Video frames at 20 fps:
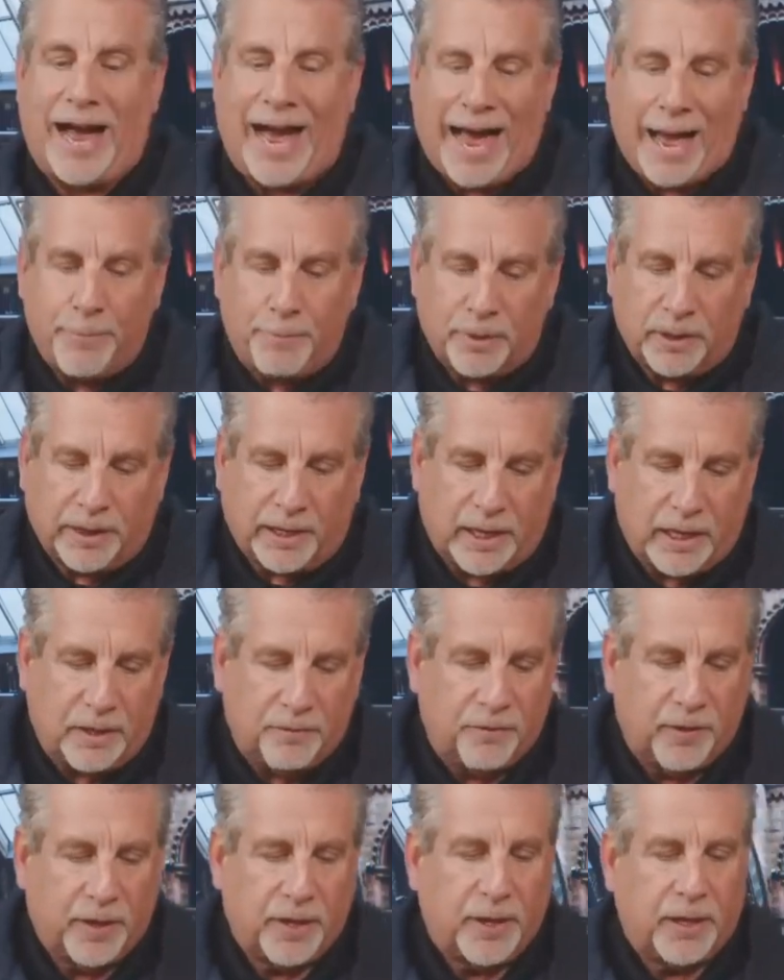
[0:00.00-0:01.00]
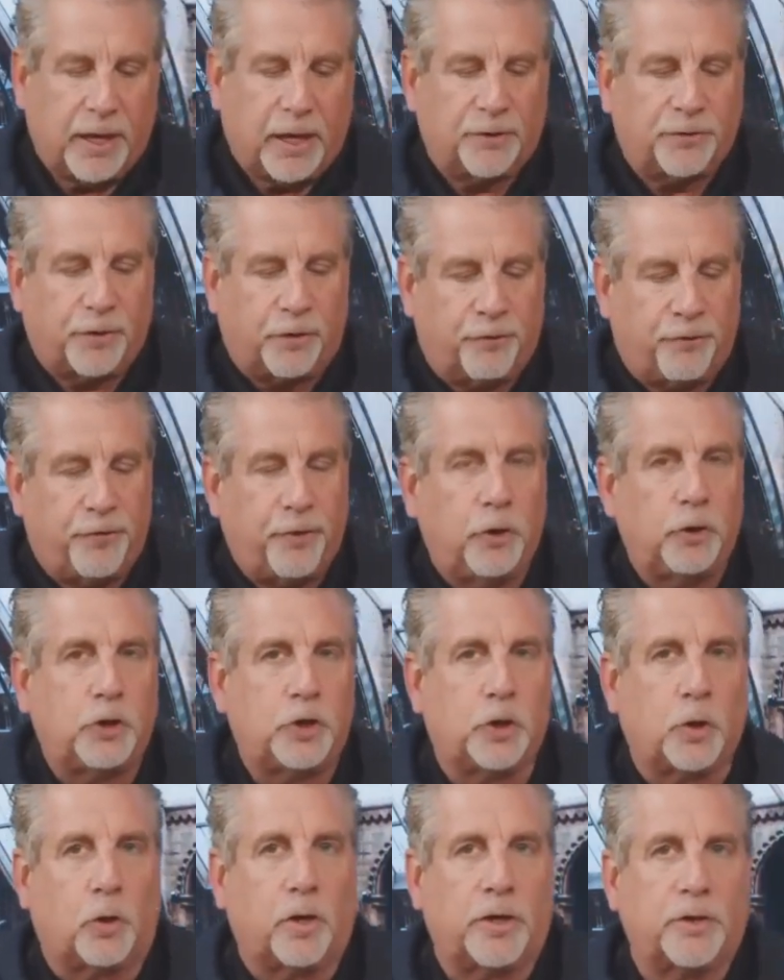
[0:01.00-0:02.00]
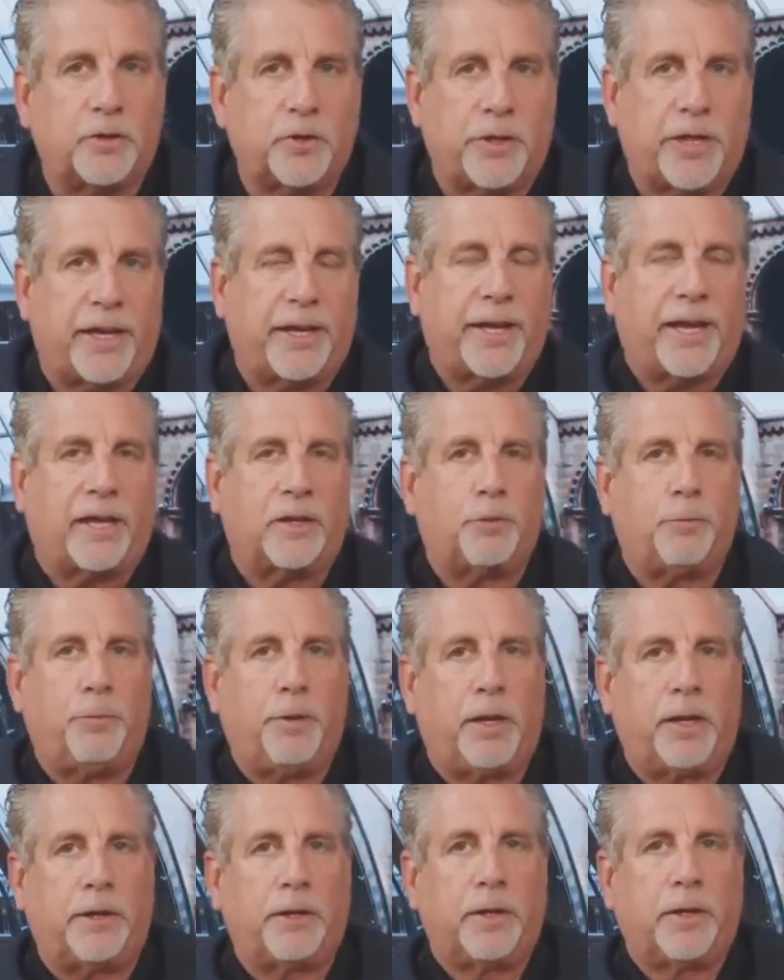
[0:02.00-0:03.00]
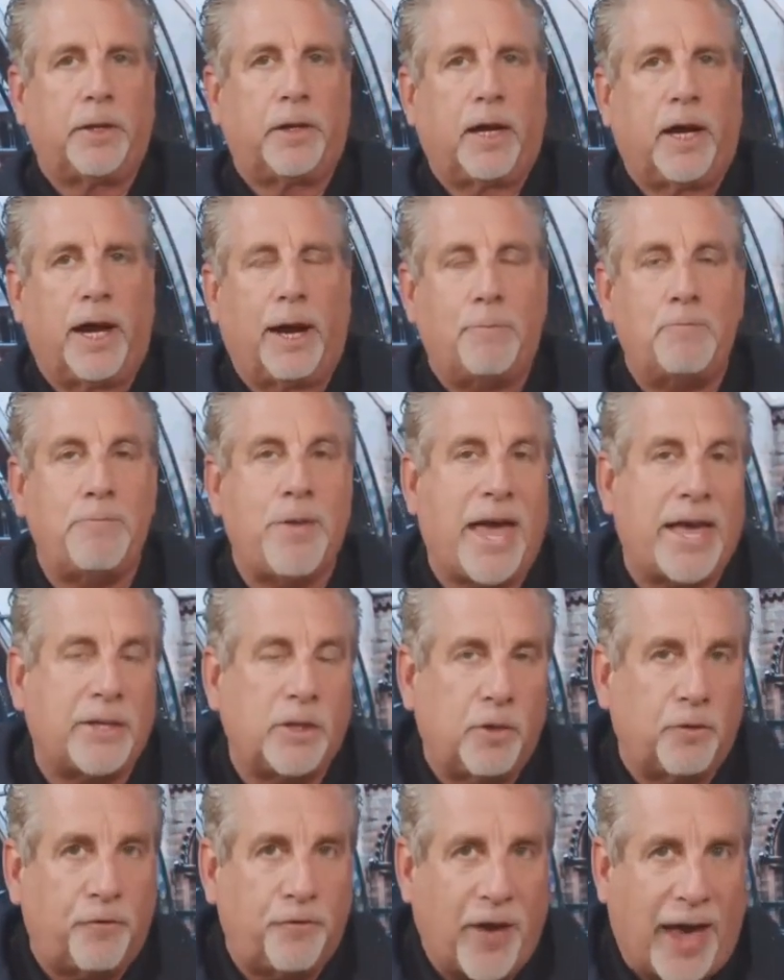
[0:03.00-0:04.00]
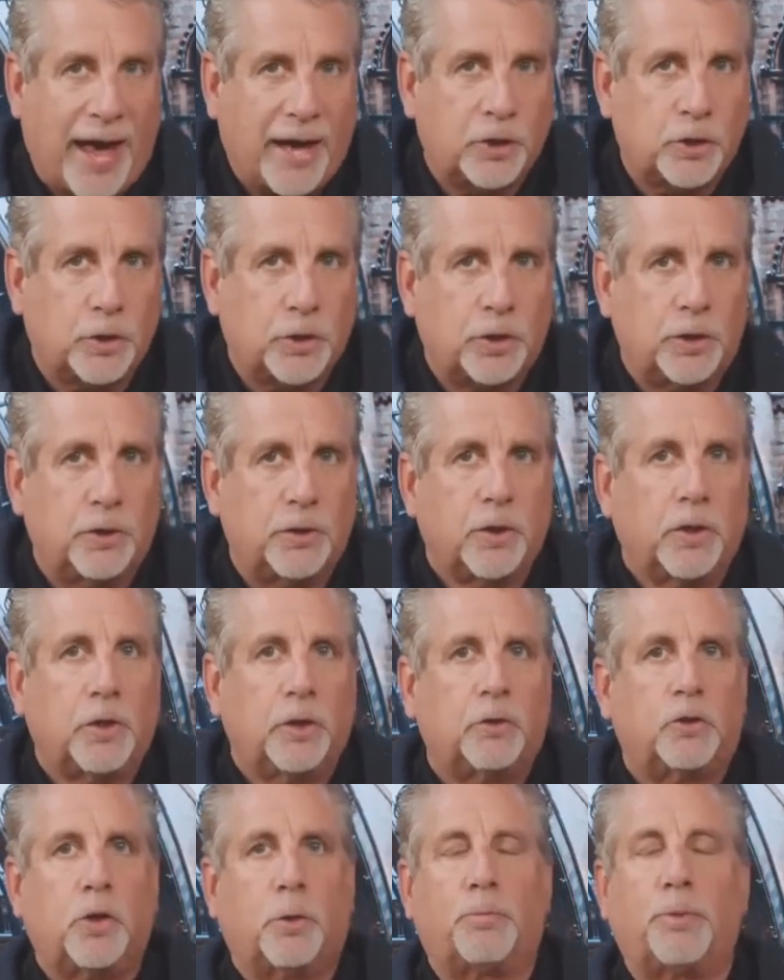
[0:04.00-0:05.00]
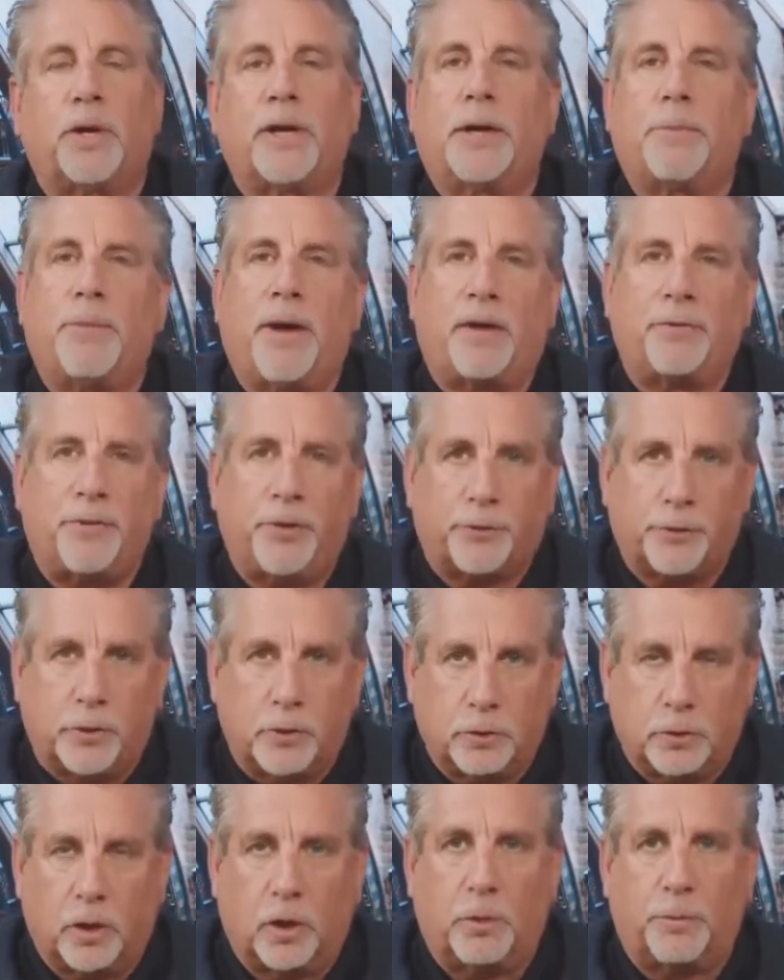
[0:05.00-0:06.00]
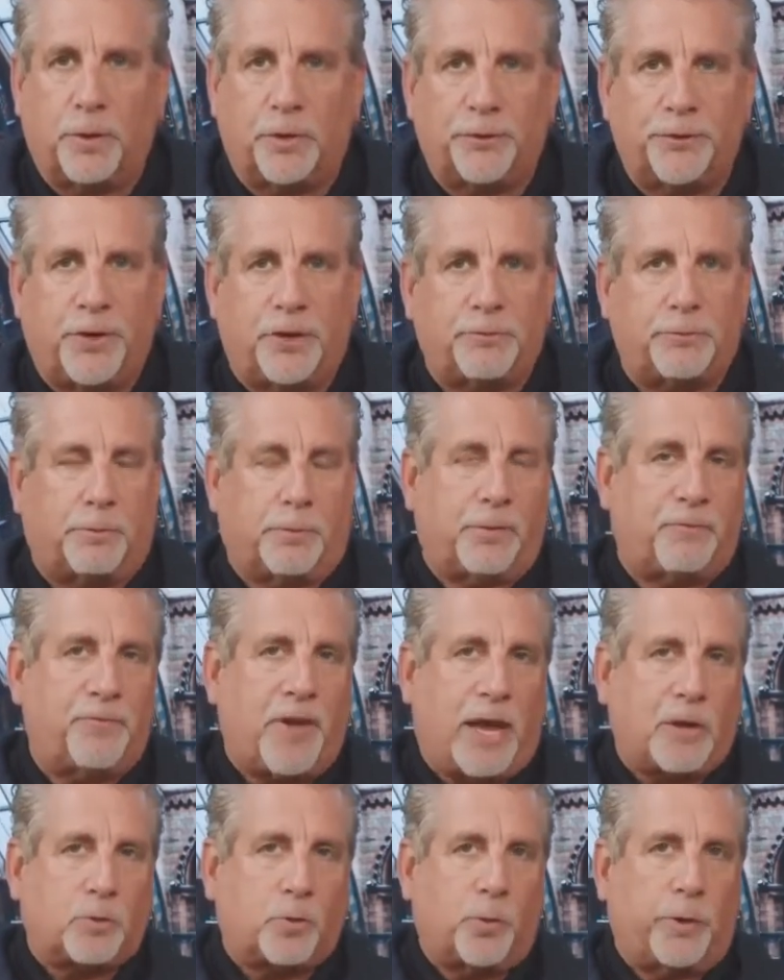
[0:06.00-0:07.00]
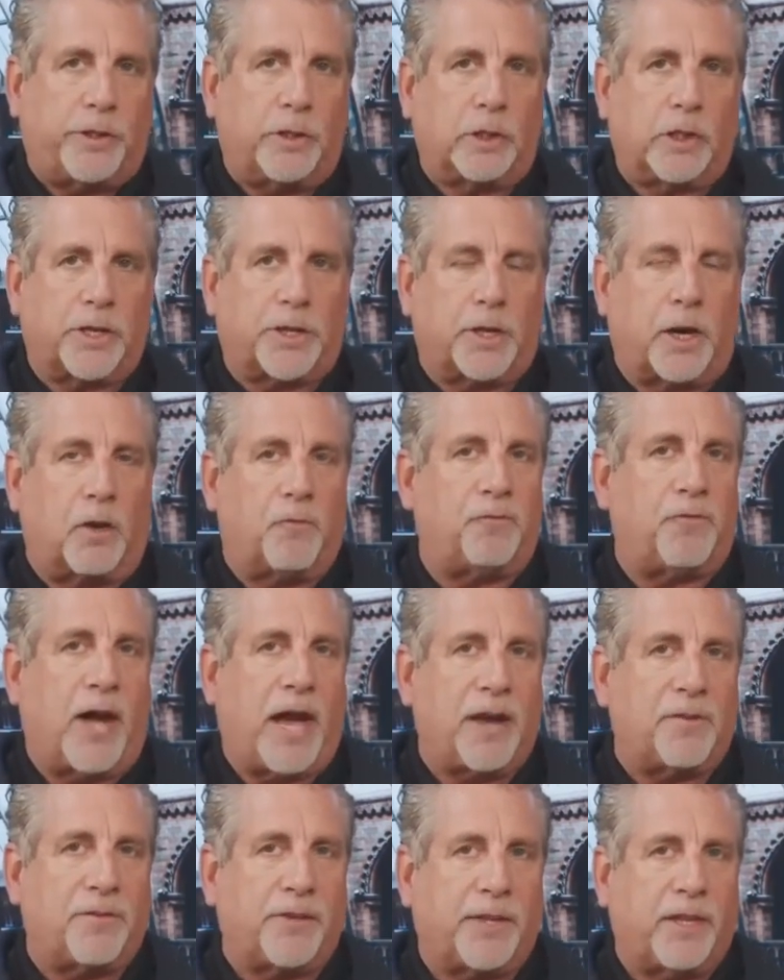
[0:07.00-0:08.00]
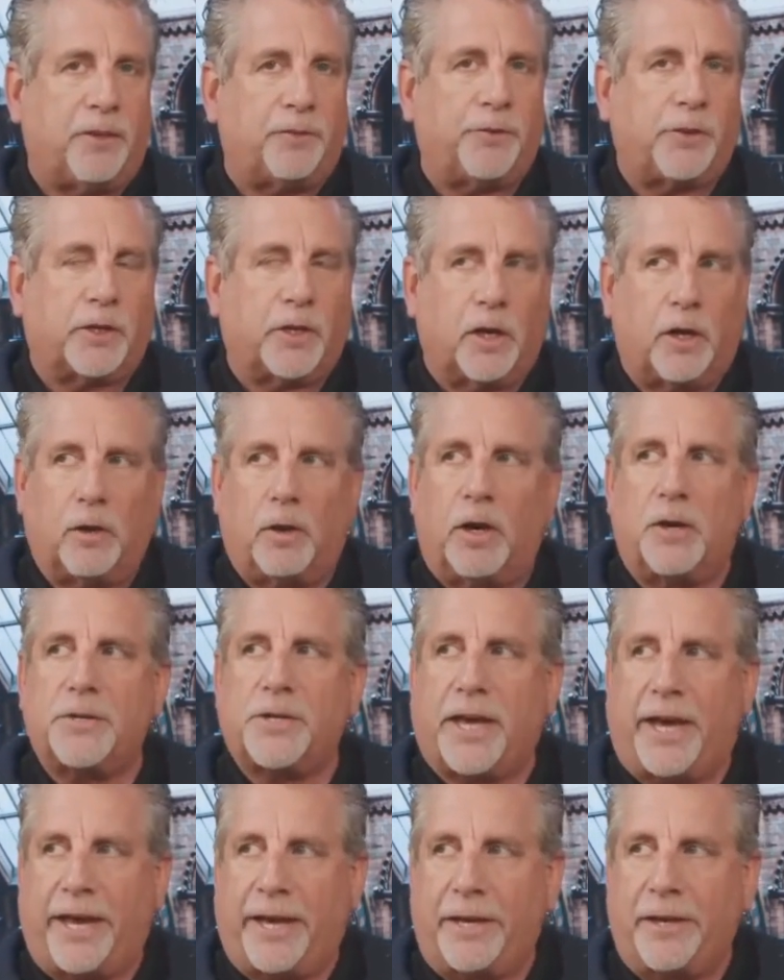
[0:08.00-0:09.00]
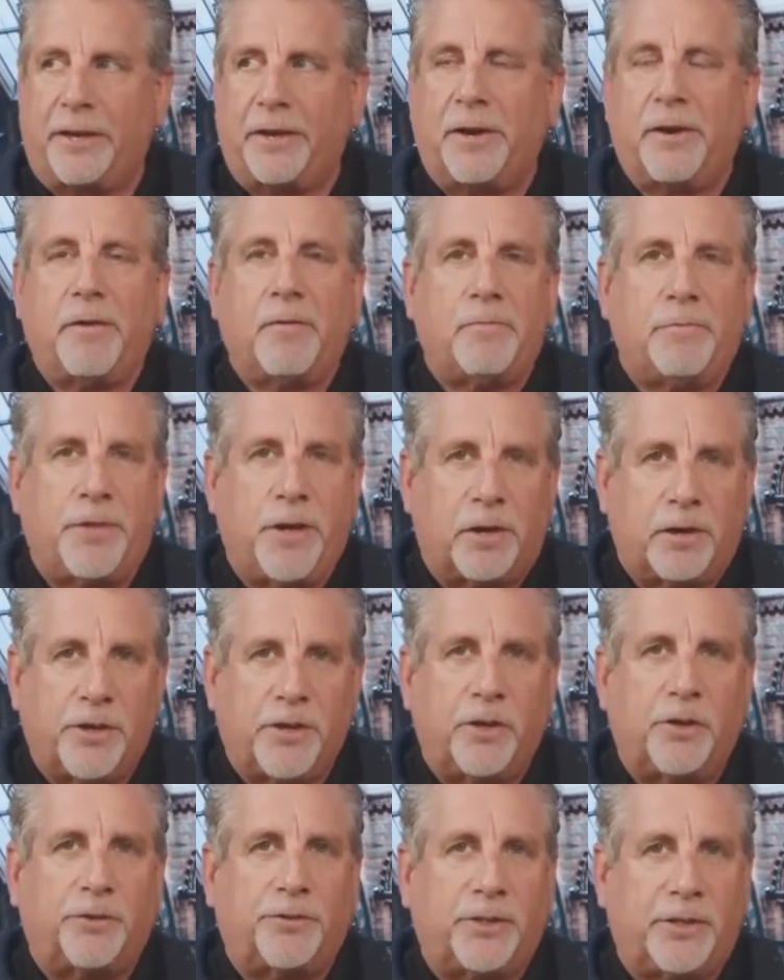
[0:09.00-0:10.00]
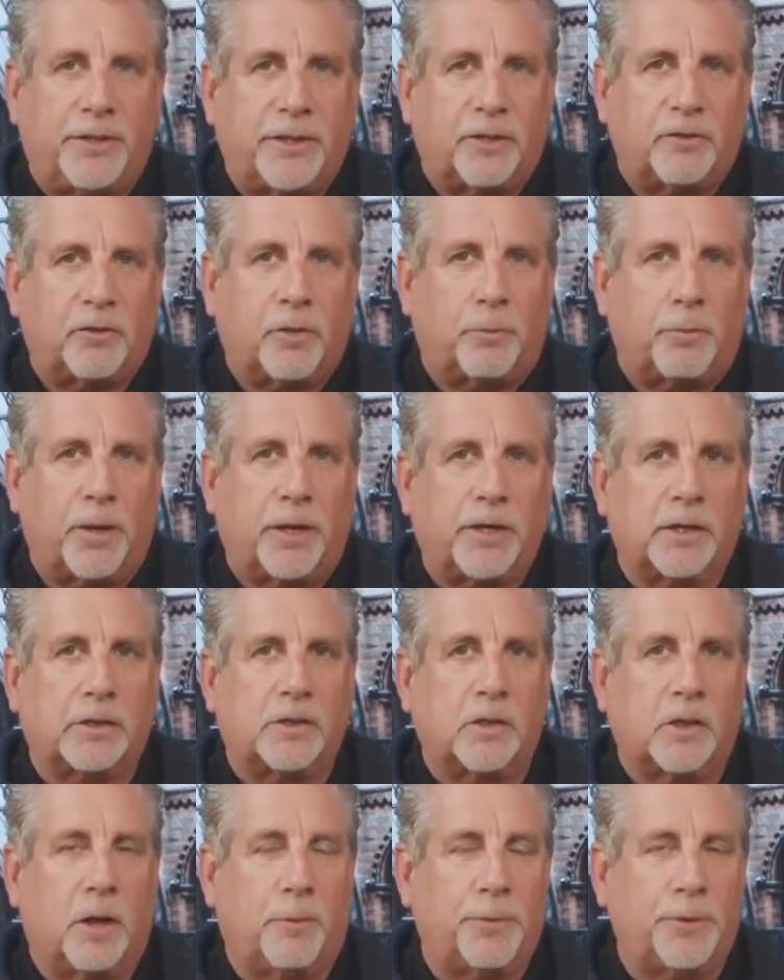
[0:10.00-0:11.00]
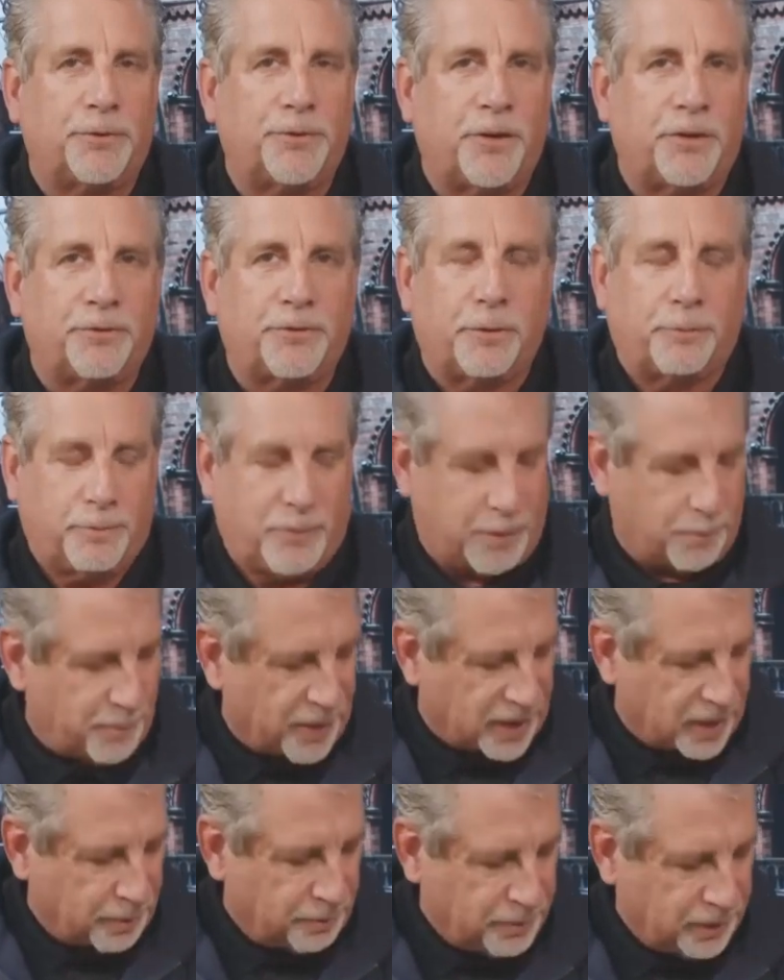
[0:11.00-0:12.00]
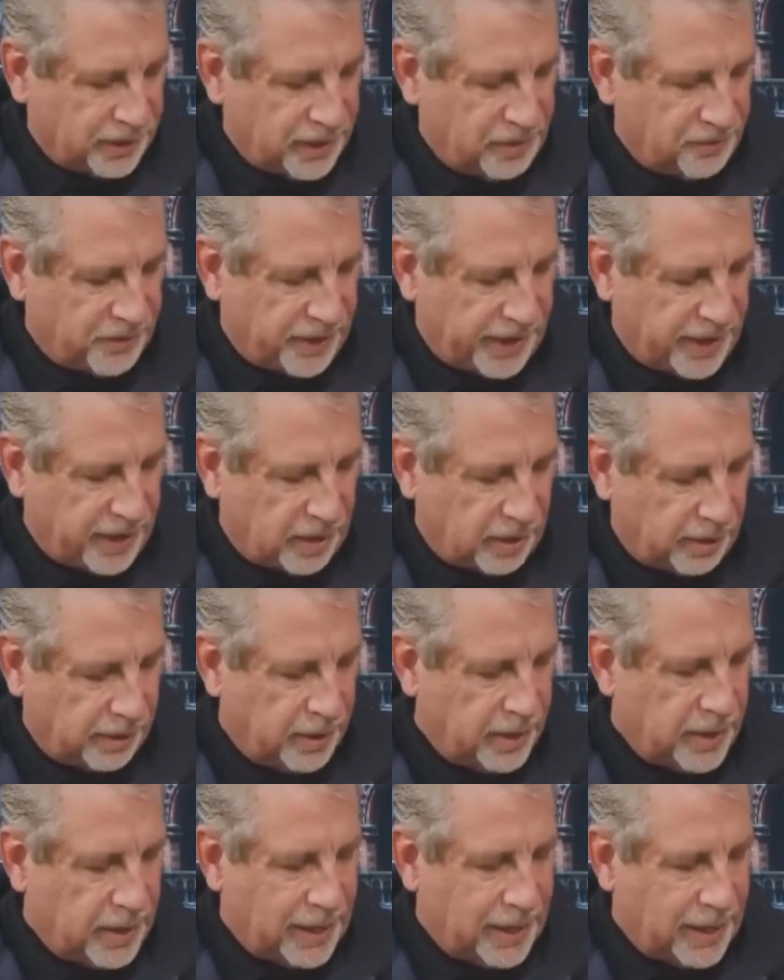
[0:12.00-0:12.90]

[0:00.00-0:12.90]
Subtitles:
I believe it's a food shortage that has been manufactured to bring about this global system. In fact, when you look at all 5 of these, you go, okay, they're using this to bring a global system? You better believe they are.